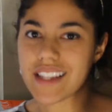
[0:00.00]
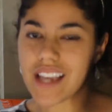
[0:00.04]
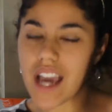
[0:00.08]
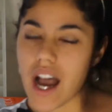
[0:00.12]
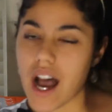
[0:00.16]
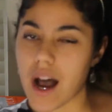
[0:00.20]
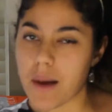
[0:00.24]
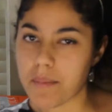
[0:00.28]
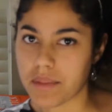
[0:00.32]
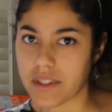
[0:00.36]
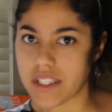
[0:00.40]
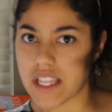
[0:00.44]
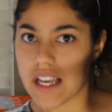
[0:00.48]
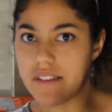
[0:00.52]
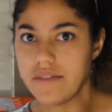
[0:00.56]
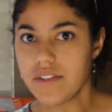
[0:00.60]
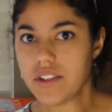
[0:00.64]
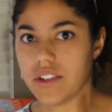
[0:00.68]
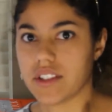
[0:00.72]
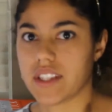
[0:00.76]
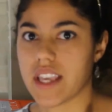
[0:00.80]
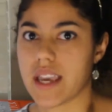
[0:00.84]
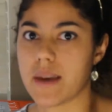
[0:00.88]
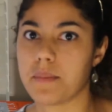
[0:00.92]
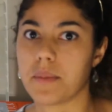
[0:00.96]

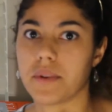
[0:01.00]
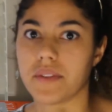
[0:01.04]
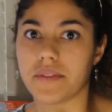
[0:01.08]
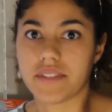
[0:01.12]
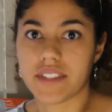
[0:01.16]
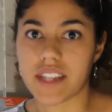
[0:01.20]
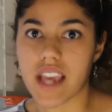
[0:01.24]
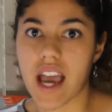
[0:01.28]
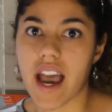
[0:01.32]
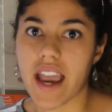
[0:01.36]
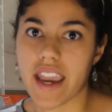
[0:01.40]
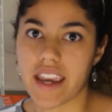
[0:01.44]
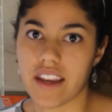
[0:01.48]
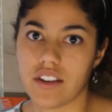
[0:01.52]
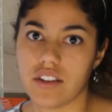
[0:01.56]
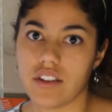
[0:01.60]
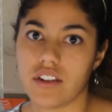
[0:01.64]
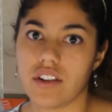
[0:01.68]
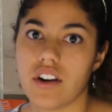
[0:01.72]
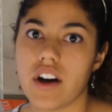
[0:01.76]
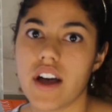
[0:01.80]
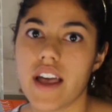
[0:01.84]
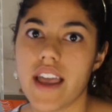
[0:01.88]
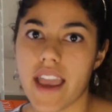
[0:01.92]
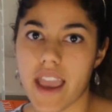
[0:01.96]
top-level type of
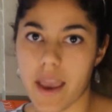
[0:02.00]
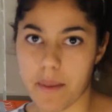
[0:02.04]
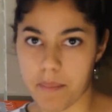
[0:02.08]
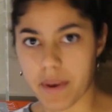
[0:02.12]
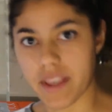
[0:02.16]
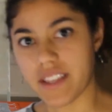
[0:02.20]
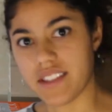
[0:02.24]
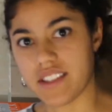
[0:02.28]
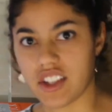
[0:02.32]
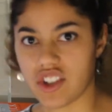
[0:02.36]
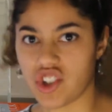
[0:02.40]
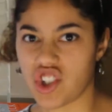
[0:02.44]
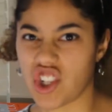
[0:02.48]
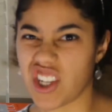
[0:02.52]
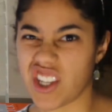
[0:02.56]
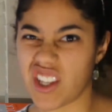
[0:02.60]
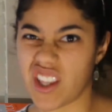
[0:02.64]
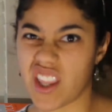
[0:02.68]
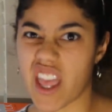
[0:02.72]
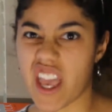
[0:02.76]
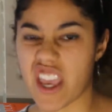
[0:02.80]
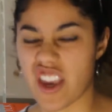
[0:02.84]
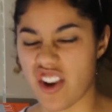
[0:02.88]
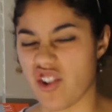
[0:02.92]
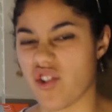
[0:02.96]
title and position
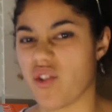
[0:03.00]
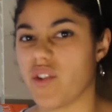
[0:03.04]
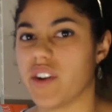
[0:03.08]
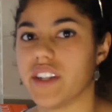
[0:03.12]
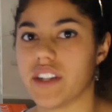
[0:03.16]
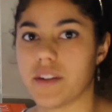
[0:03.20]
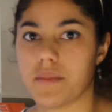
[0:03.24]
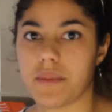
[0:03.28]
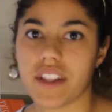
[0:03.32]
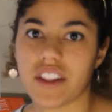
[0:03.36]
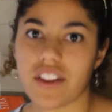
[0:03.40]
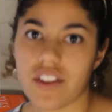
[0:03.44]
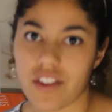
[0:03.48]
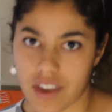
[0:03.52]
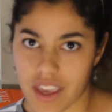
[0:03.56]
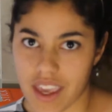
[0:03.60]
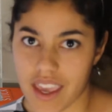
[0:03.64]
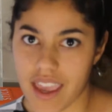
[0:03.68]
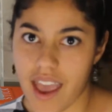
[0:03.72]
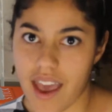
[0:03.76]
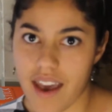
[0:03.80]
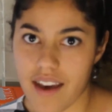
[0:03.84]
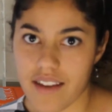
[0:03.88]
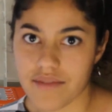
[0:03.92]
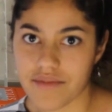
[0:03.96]
that you're going to be
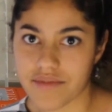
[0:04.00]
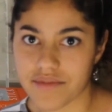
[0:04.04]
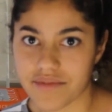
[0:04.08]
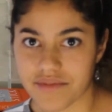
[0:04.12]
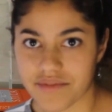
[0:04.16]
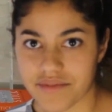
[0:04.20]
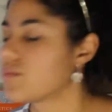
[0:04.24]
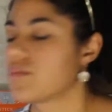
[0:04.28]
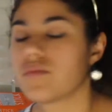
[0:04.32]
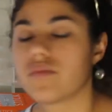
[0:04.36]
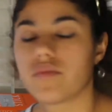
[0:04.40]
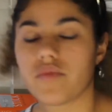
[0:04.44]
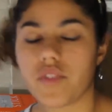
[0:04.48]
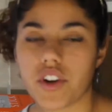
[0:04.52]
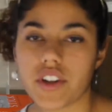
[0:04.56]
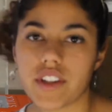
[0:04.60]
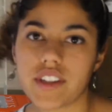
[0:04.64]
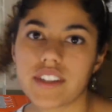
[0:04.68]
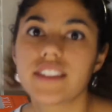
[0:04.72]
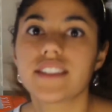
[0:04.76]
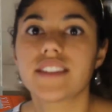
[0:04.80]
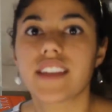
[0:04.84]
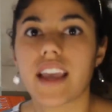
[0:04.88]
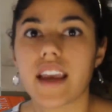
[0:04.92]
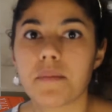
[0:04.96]
looking at? For
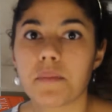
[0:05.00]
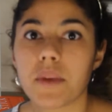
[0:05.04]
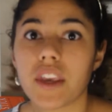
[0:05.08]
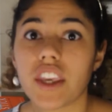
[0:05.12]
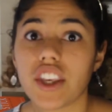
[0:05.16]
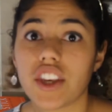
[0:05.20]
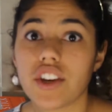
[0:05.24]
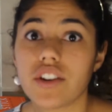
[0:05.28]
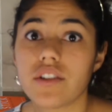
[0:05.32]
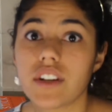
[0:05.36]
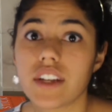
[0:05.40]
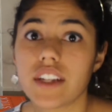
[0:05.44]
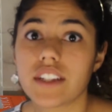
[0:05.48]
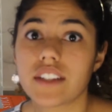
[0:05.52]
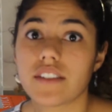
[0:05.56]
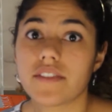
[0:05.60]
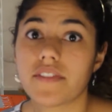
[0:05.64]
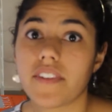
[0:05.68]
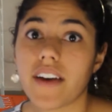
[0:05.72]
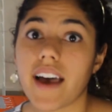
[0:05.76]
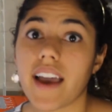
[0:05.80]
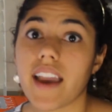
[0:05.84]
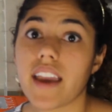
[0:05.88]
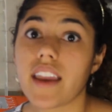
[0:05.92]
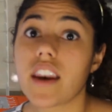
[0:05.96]
this assignment, you need to
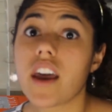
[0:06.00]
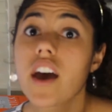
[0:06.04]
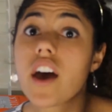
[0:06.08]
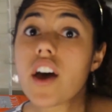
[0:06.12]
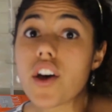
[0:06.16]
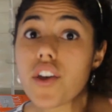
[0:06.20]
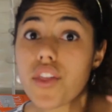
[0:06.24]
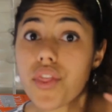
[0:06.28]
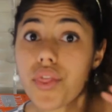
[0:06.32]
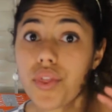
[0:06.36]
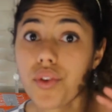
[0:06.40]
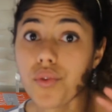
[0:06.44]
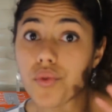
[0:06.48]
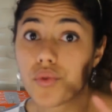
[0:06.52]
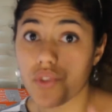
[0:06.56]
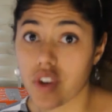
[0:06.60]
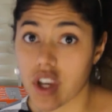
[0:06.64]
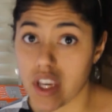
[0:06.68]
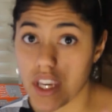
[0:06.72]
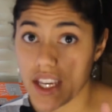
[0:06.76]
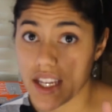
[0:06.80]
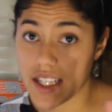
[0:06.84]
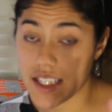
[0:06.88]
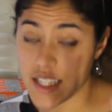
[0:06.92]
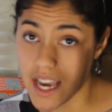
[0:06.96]
find
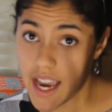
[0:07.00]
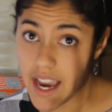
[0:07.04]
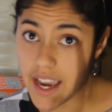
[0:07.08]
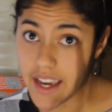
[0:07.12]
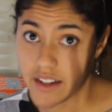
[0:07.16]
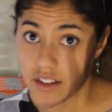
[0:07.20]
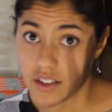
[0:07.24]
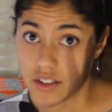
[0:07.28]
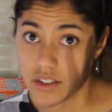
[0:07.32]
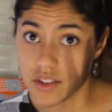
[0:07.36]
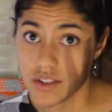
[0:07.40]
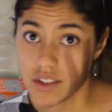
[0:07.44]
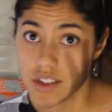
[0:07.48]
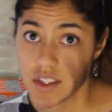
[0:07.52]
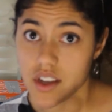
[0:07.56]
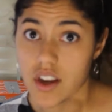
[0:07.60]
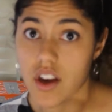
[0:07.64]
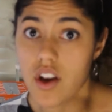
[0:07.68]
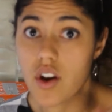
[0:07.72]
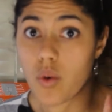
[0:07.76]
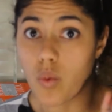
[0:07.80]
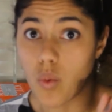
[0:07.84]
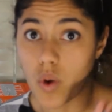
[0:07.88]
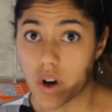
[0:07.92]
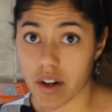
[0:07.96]
3 titles.
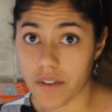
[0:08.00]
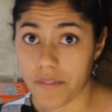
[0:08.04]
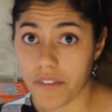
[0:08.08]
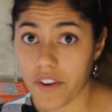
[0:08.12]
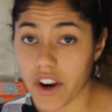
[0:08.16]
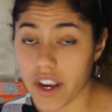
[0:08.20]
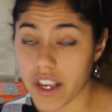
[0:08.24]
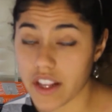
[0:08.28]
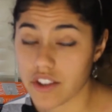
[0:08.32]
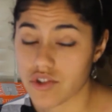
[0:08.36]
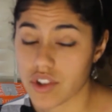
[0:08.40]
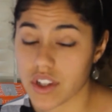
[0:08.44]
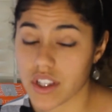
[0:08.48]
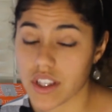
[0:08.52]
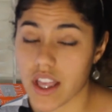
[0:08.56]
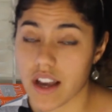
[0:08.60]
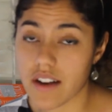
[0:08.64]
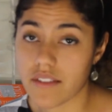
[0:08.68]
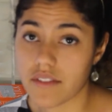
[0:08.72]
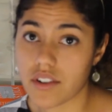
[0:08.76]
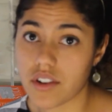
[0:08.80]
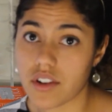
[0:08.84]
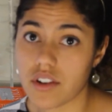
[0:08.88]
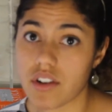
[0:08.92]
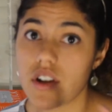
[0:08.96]
One for
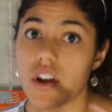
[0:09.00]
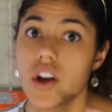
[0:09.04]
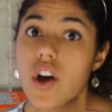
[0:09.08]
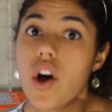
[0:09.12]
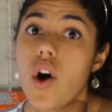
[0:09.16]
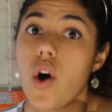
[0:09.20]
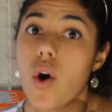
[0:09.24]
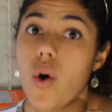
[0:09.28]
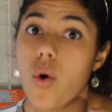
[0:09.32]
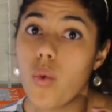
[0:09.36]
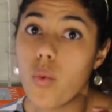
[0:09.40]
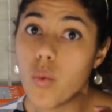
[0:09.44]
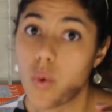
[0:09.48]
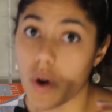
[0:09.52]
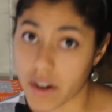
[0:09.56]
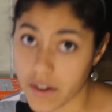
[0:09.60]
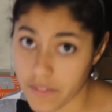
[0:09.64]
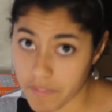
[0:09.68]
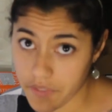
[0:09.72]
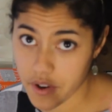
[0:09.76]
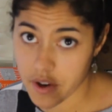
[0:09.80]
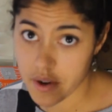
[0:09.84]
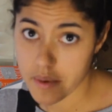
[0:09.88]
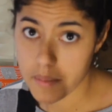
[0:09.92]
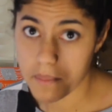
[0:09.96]
entry-level, one
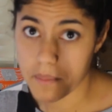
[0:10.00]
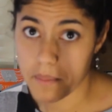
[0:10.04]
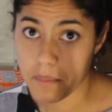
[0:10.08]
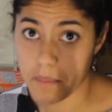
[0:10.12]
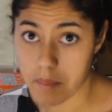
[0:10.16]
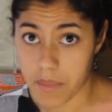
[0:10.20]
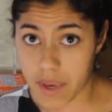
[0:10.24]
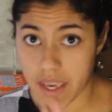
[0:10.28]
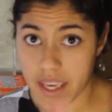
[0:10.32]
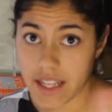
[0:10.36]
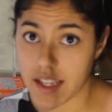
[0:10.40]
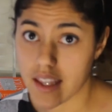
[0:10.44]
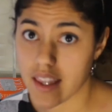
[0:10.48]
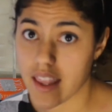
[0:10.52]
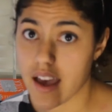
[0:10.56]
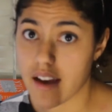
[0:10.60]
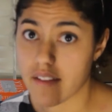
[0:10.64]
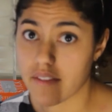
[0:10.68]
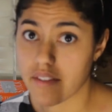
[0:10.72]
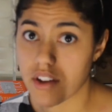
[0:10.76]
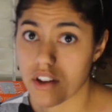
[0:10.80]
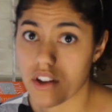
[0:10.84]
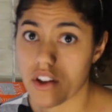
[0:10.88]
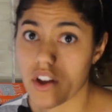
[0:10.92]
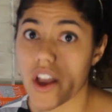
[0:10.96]
for
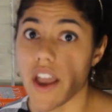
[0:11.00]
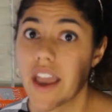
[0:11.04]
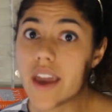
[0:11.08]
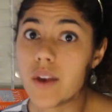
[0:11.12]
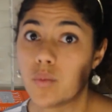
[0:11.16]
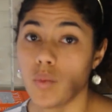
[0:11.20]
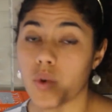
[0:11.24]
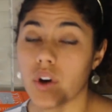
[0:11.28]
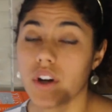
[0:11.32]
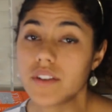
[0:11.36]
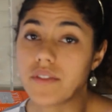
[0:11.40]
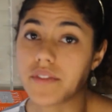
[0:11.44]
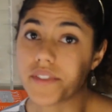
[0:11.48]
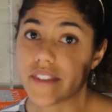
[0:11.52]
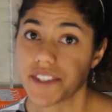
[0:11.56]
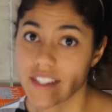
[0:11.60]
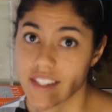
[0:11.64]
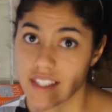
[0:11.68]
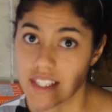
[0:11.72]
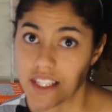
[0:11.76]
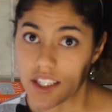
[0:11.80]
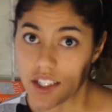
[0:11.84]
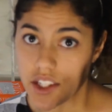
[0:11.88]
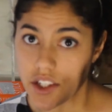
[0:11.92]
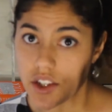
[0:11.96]
mid-level, and one for
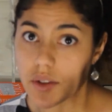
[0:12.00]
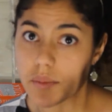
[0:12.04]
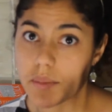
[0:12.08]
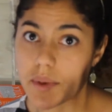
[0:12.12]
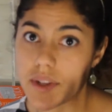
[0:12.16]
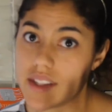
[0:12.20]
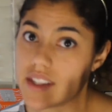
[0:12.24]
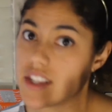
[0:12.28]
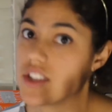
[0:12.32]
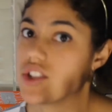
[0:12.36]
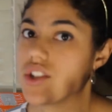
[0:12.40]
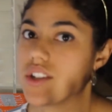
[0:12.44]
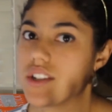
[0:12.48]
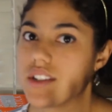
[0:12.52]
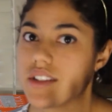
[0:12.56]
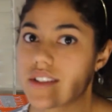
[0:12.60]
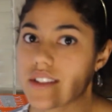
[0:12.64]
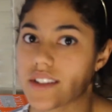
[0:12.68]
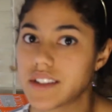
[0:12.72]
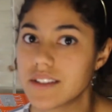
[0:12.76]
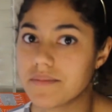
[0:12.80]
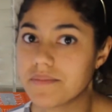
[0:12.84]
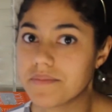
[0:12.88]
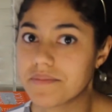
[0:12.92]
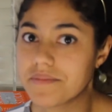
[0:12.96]
senior
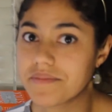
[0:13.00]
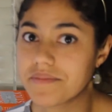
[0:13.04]
positions.